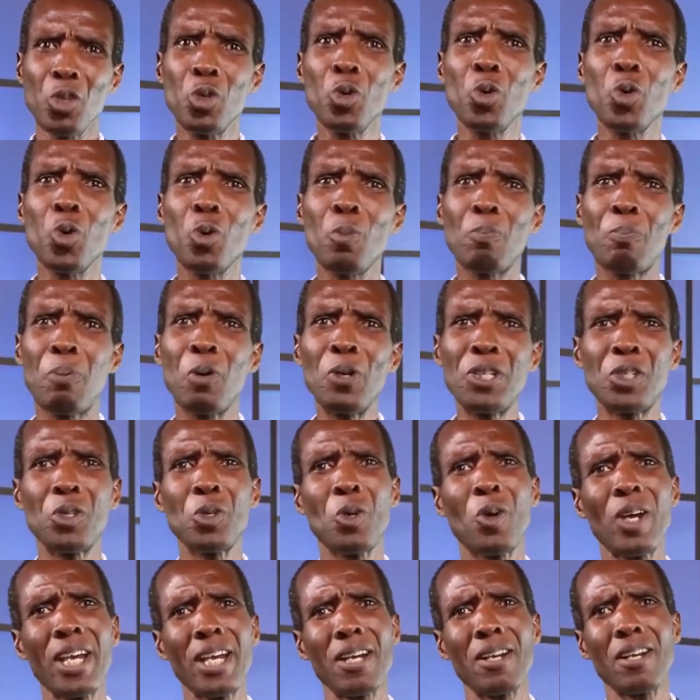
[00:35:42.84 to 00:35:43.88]
You put
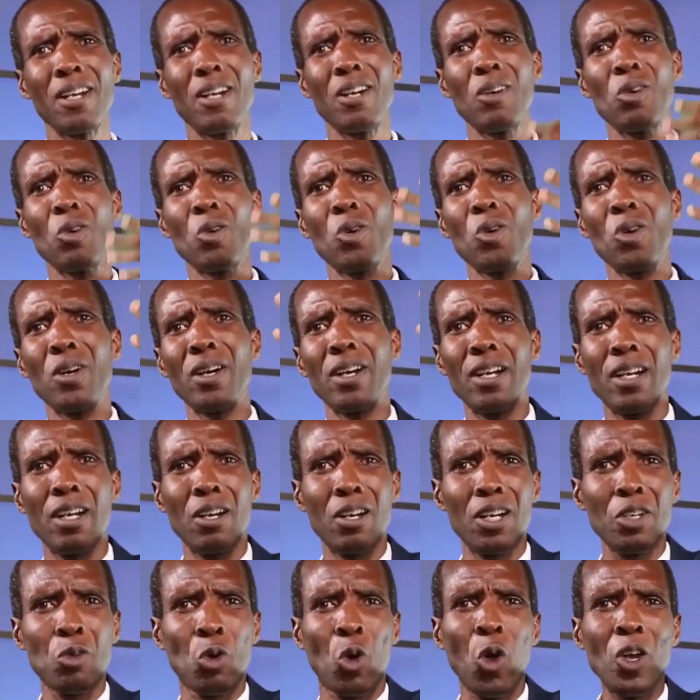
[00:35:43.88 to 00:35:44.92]
your
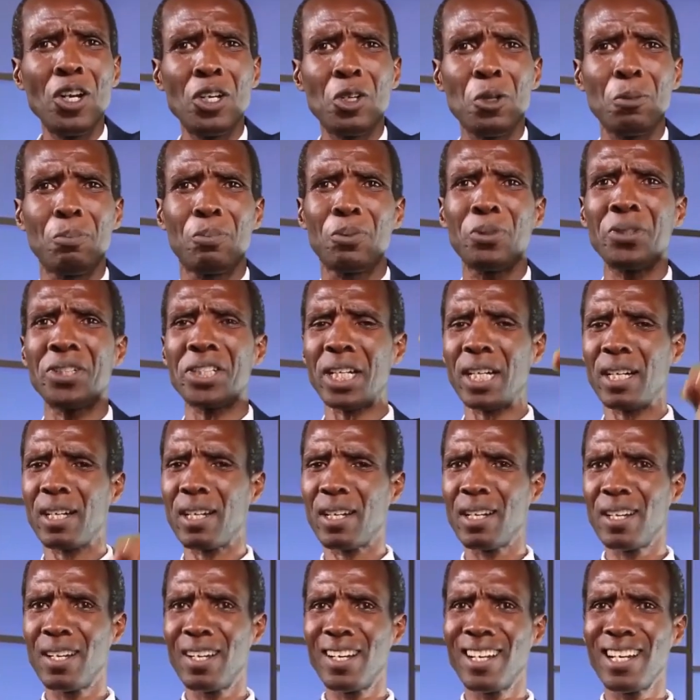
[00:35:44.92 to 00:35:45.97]

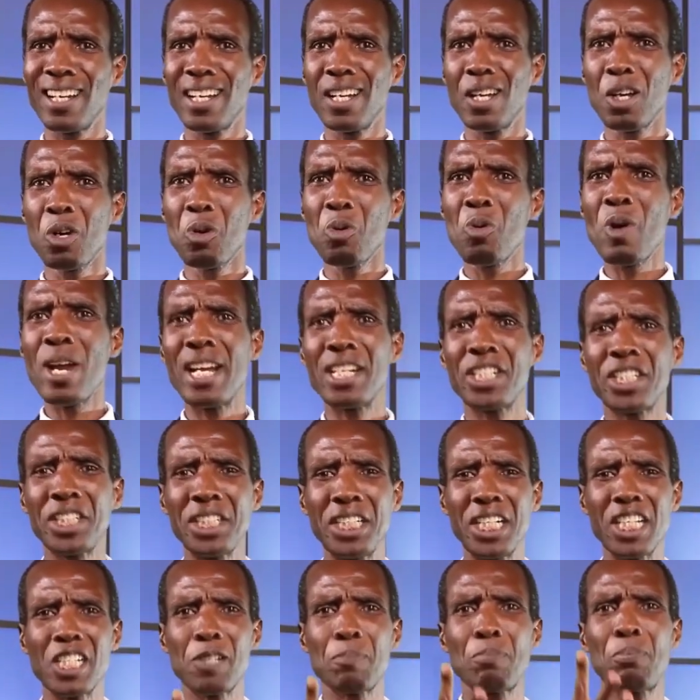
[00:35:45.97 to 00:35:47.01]
contribution where
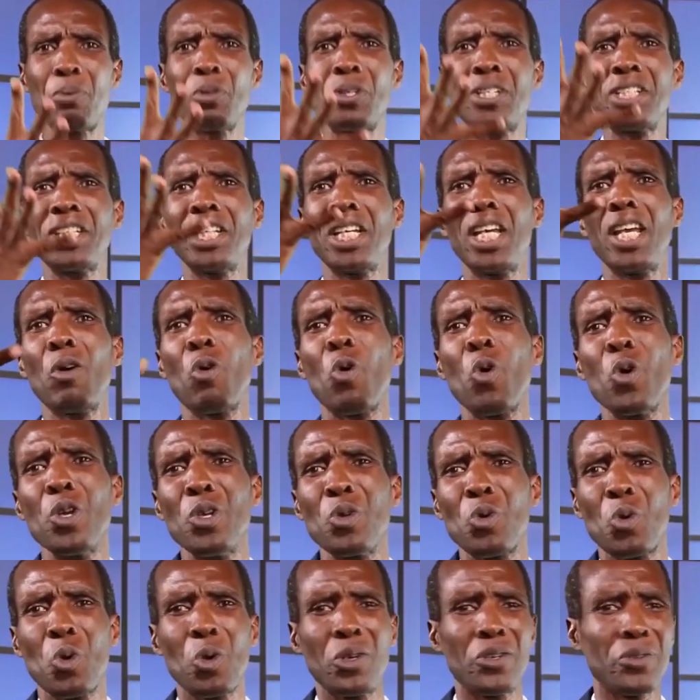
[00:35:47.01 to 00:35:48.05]
she has put her
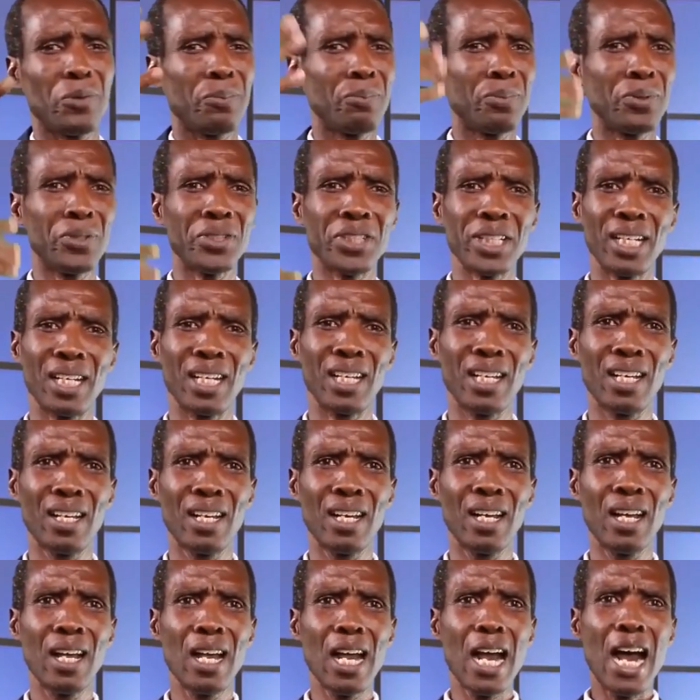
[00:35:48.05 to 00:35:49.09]
own contribution.
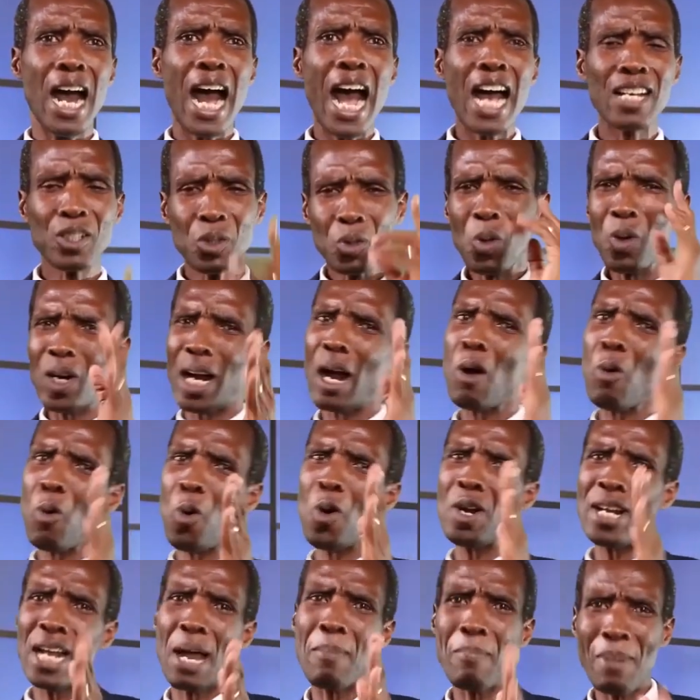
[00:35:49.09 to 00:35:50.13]
Asi
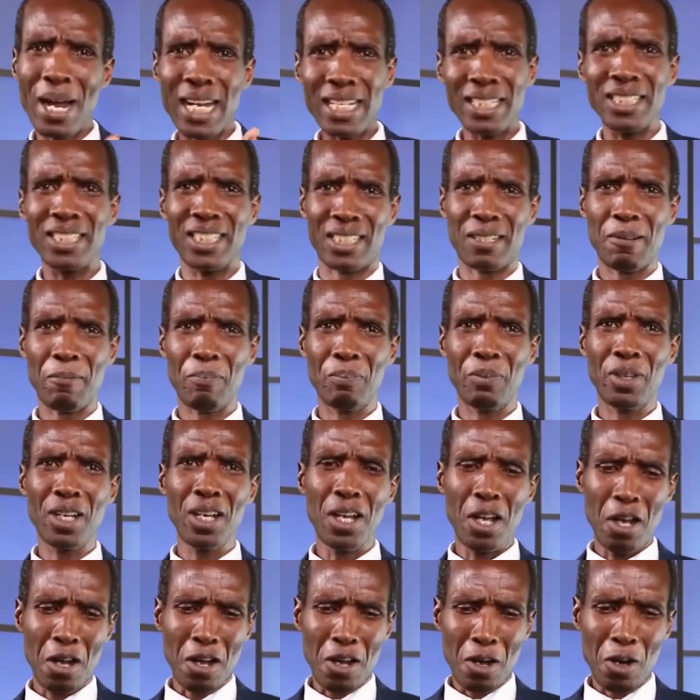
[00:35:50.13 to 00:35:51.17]
ukaona manje
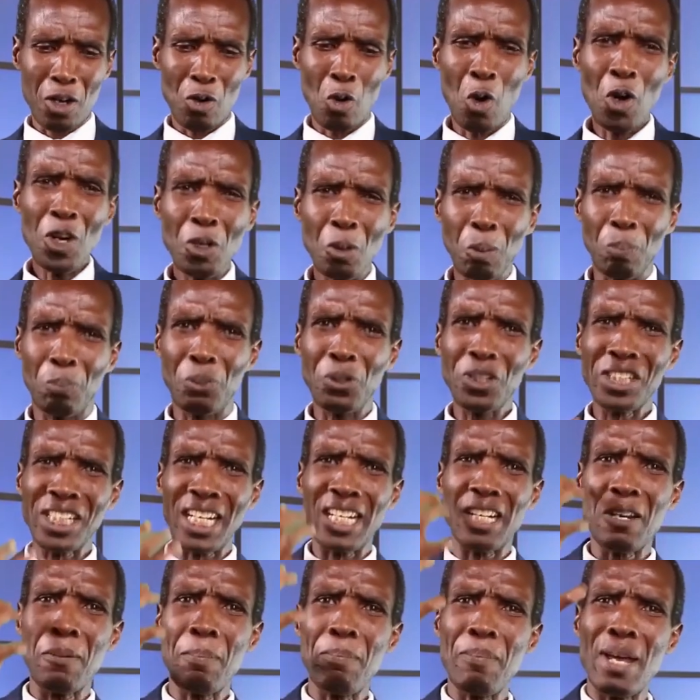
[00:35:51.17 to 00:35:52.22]

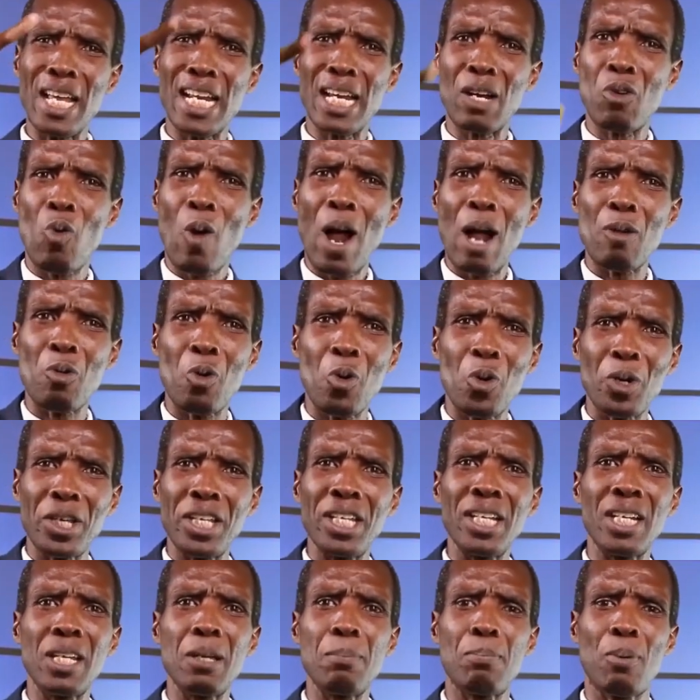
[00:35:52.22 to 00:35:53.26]
contribution yemubereko wako
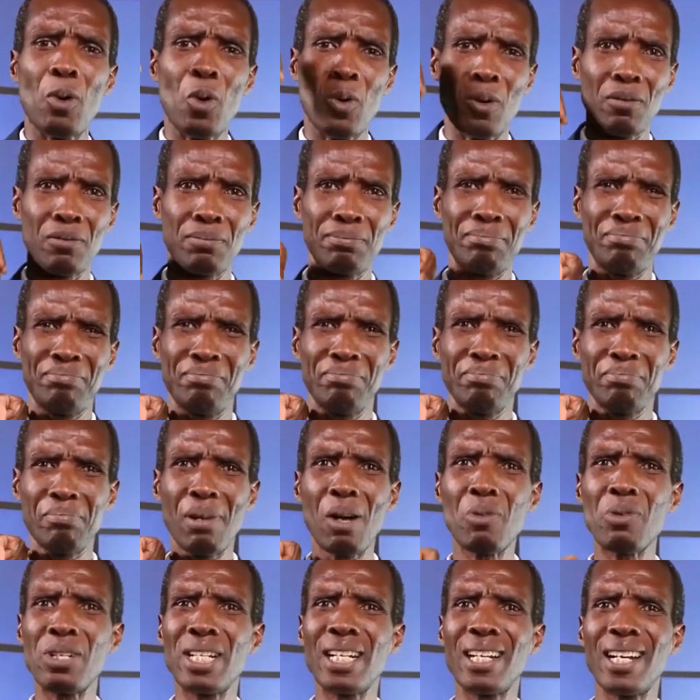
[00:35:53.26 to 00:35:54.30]
iripo
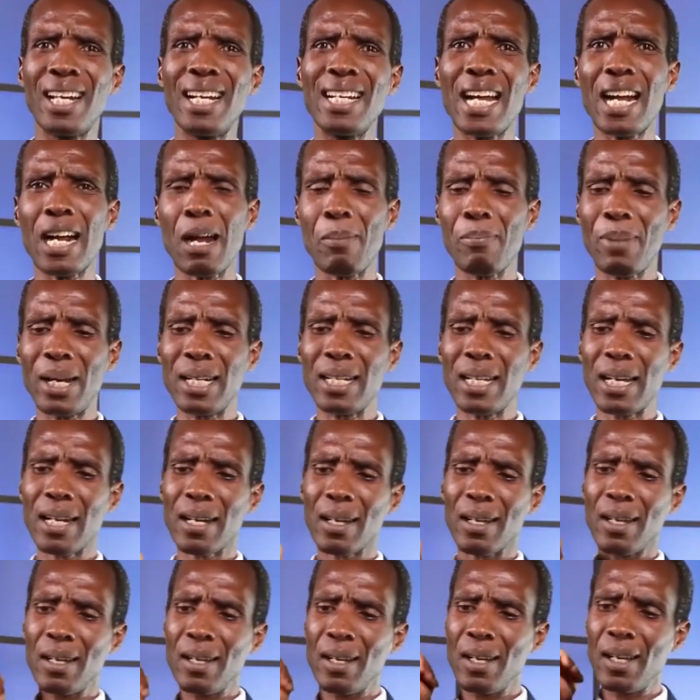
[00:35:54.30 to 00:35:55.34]
pakuti rienda
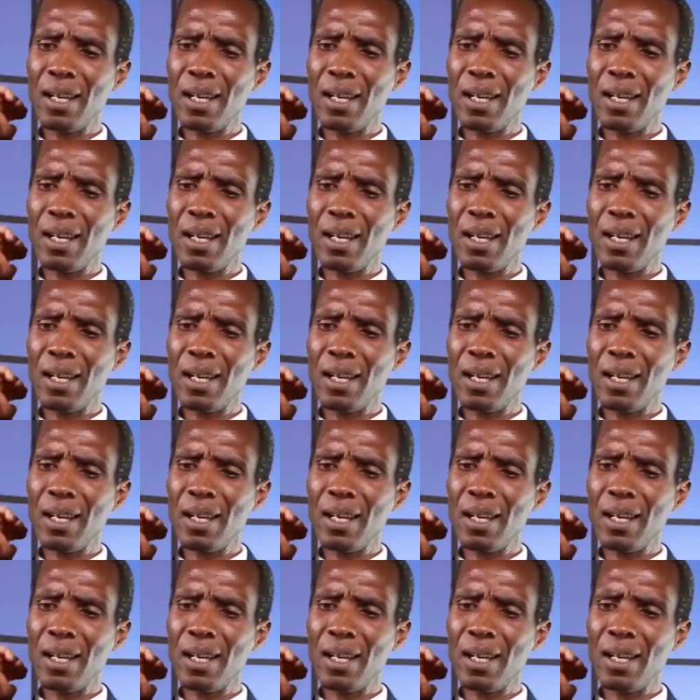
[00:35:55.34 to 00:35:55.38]
akabhadhara.